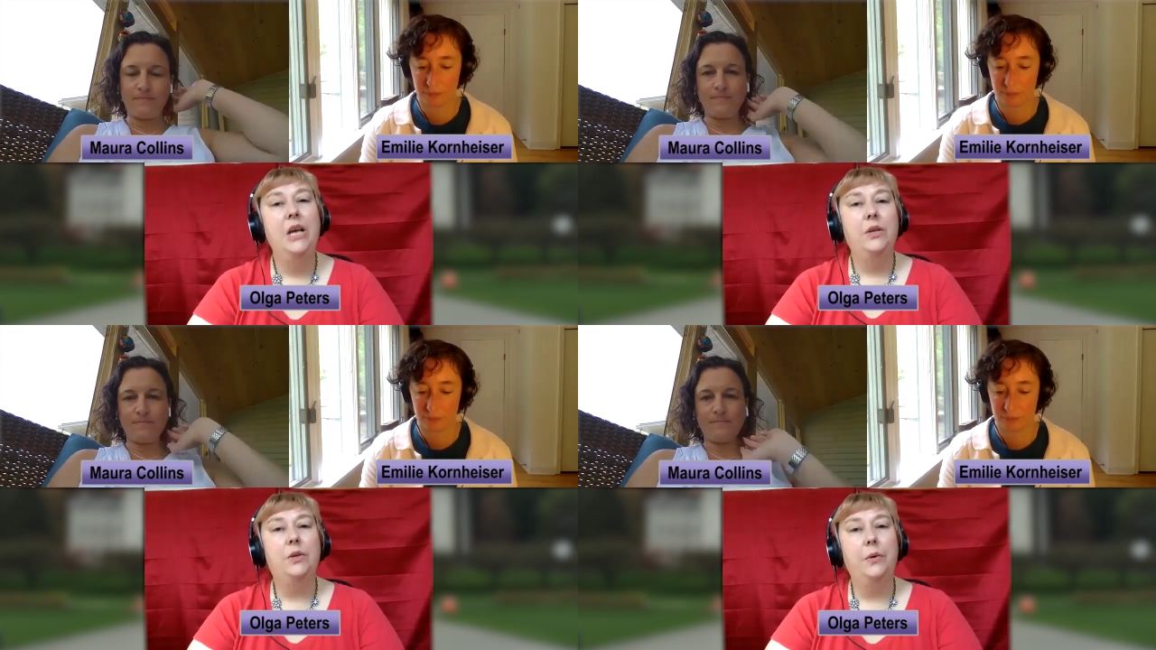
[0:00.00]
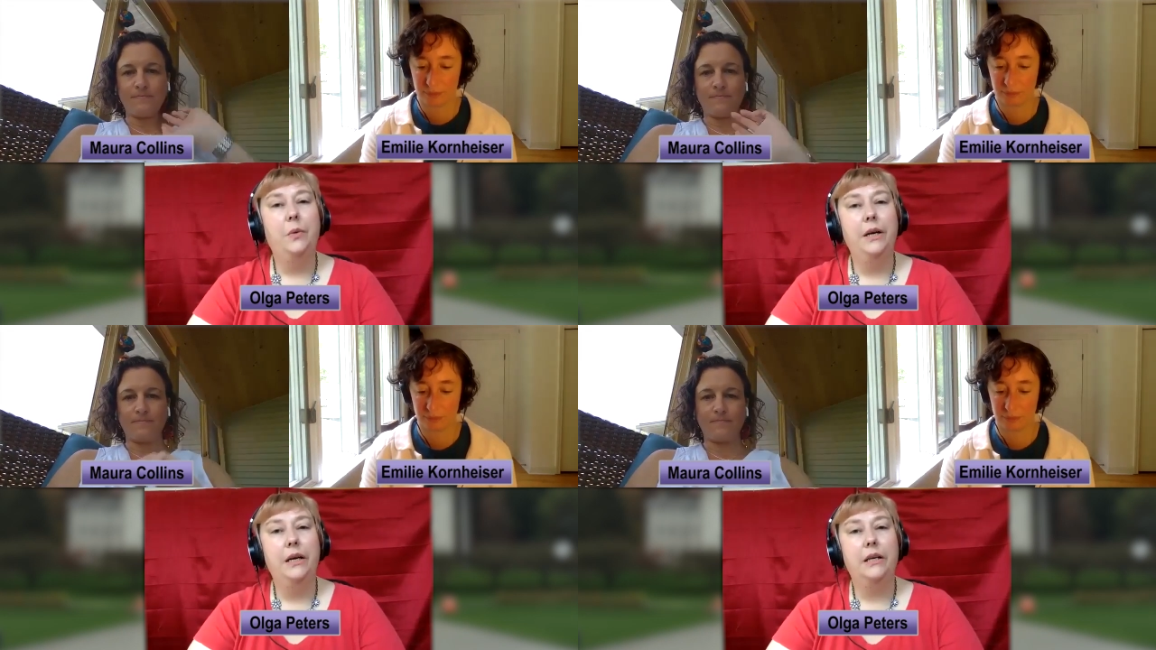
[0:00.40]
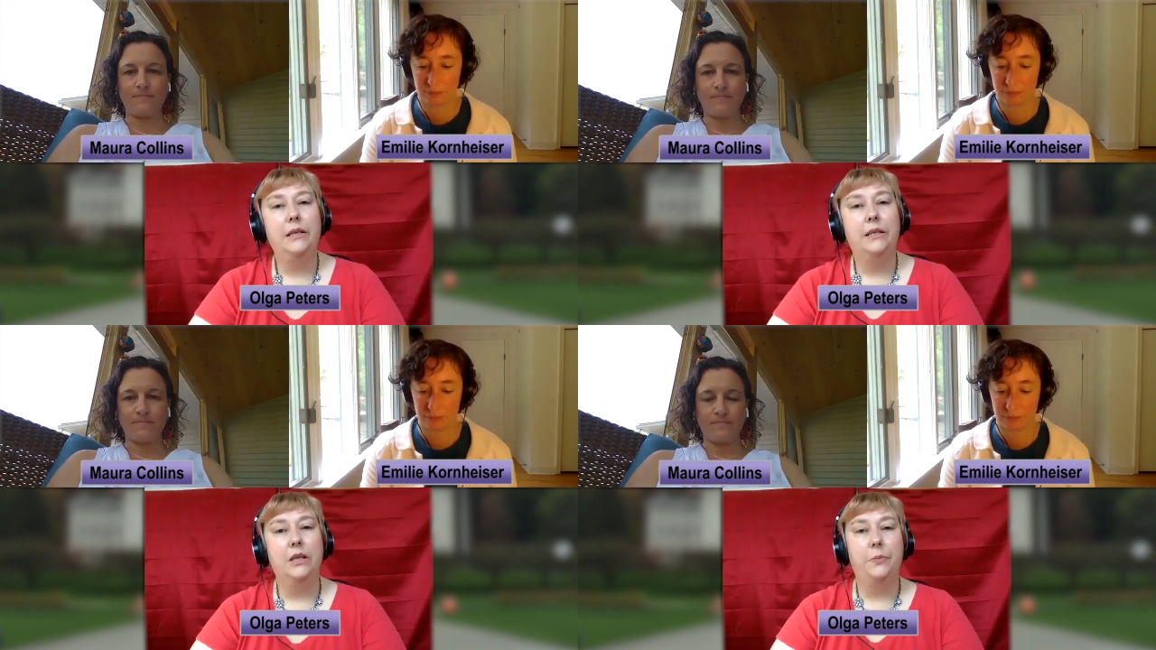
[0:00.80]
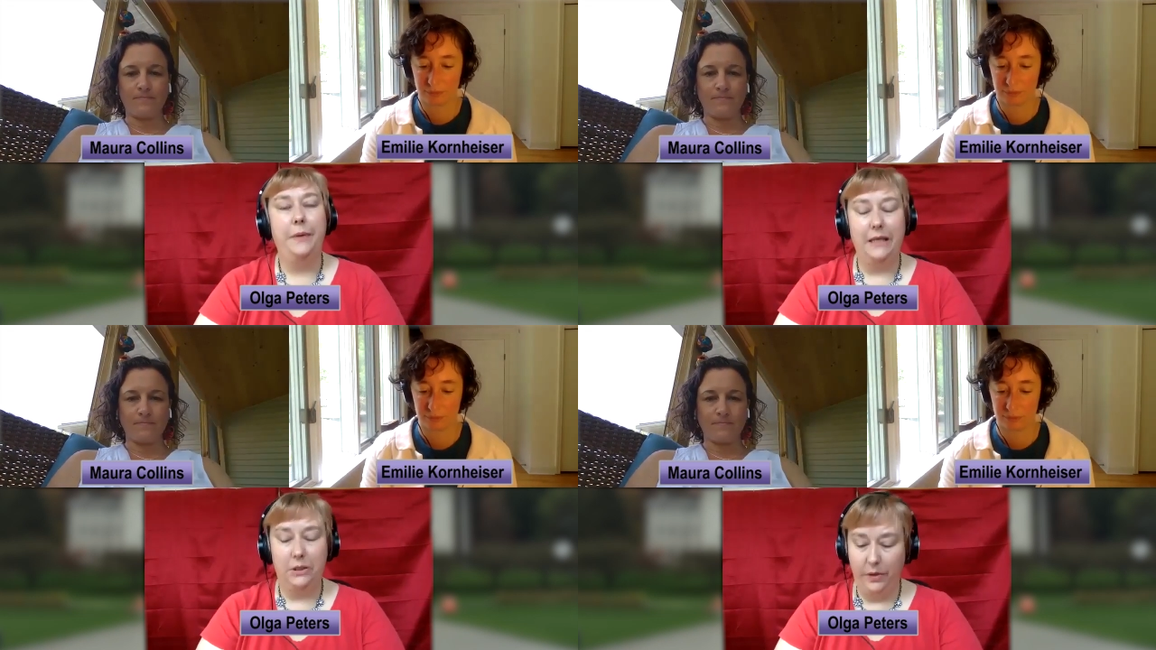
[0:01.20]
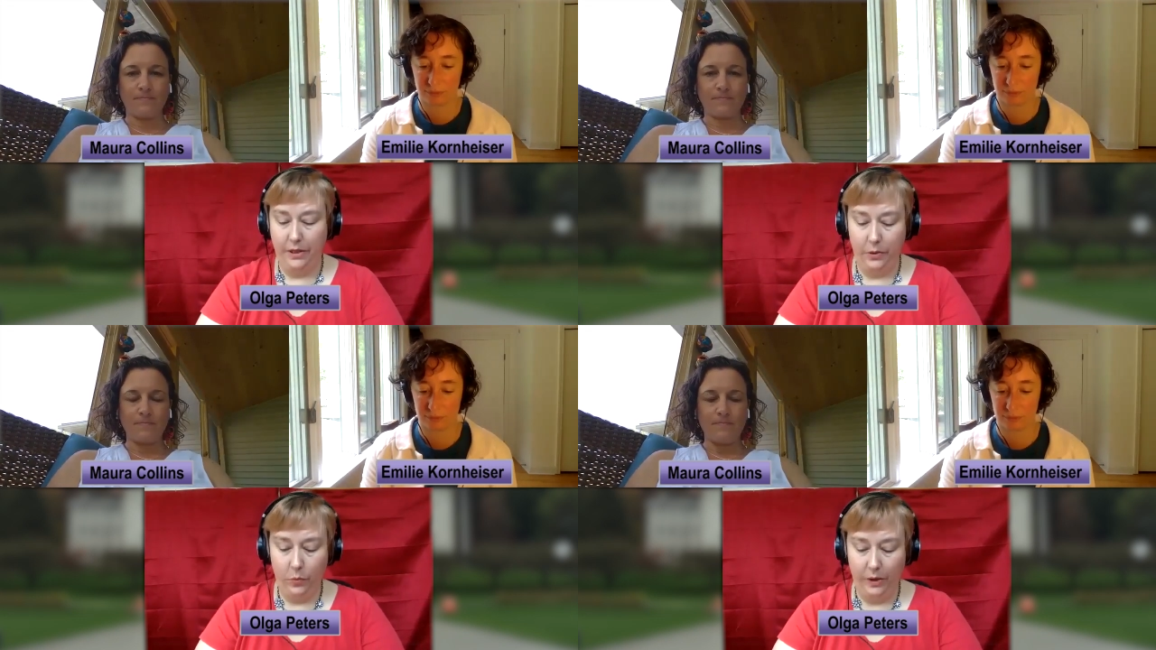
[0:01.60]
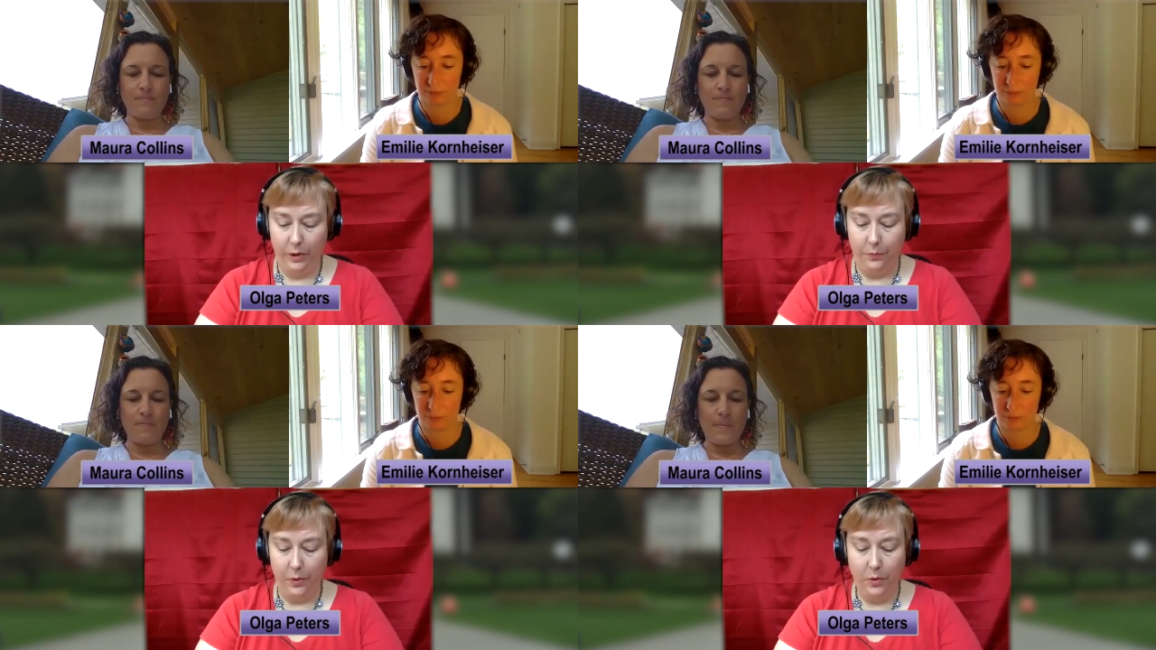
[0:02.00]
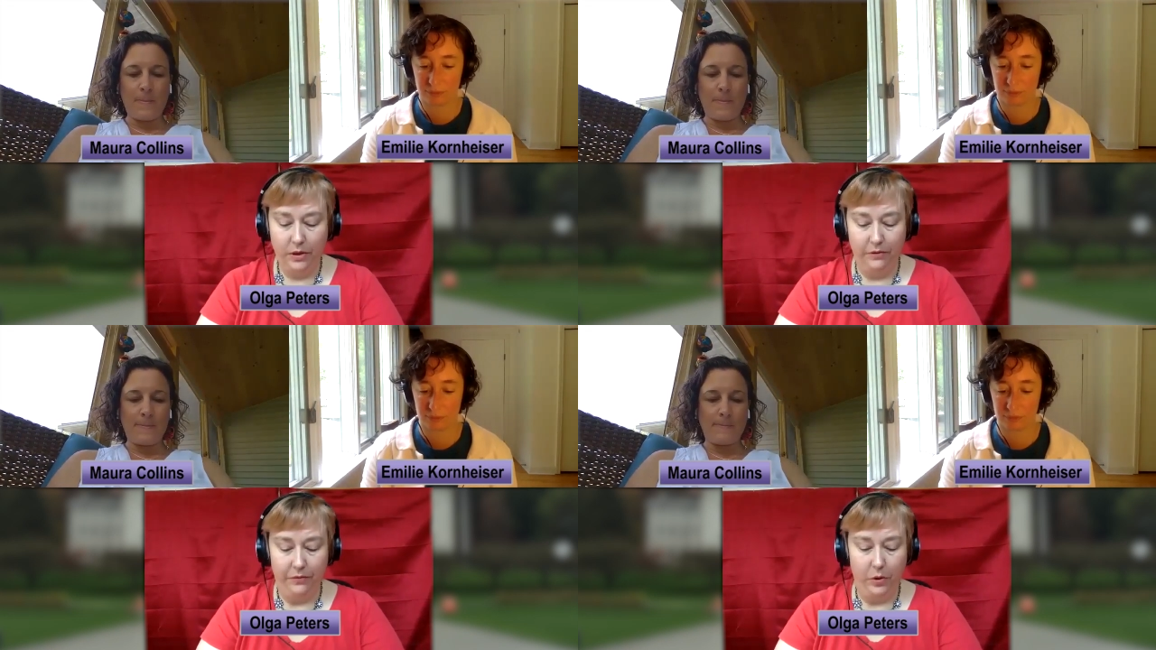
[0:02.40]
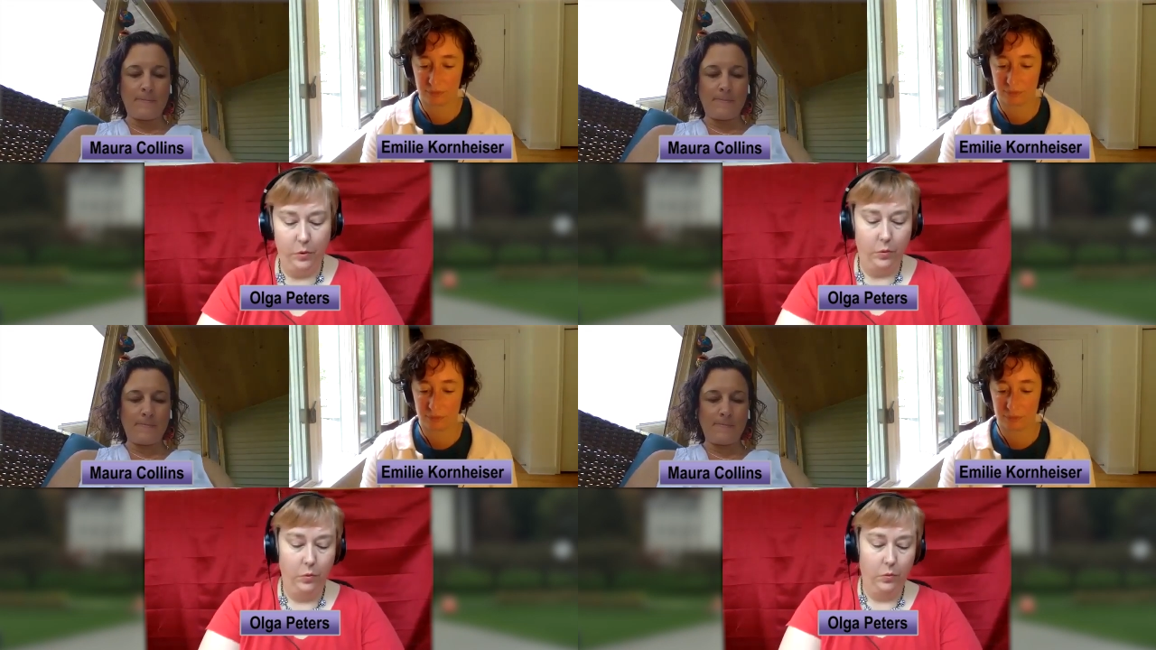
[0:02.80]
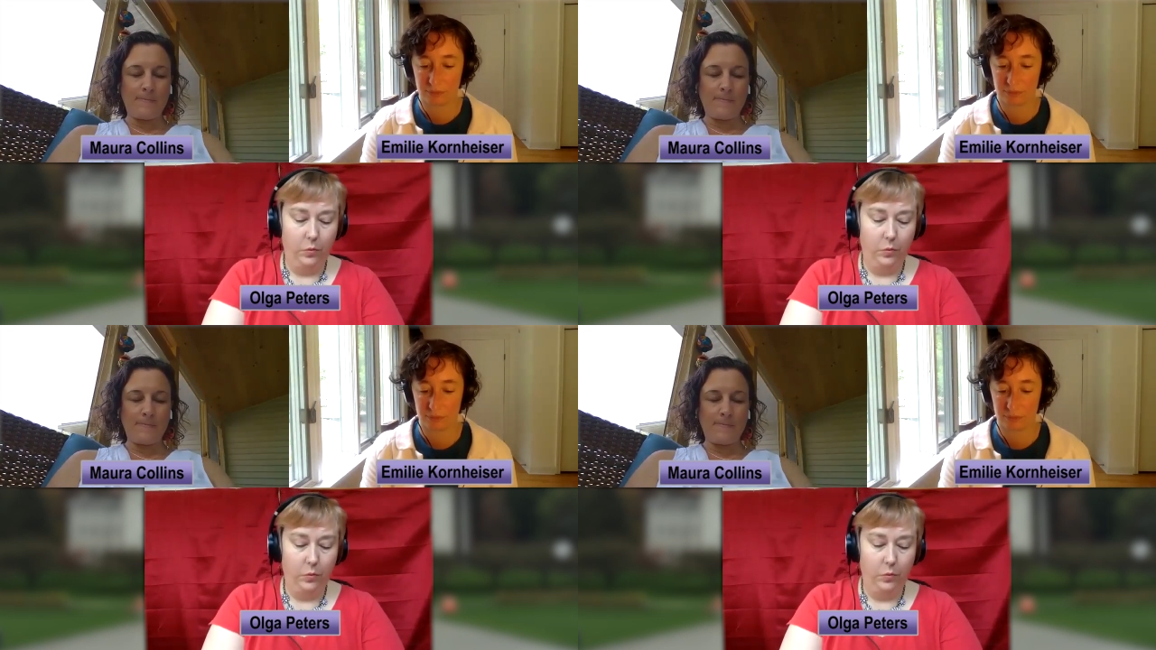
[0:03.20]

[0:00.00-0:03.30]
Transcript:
Speaker 1: So I want to touch base with with both of you.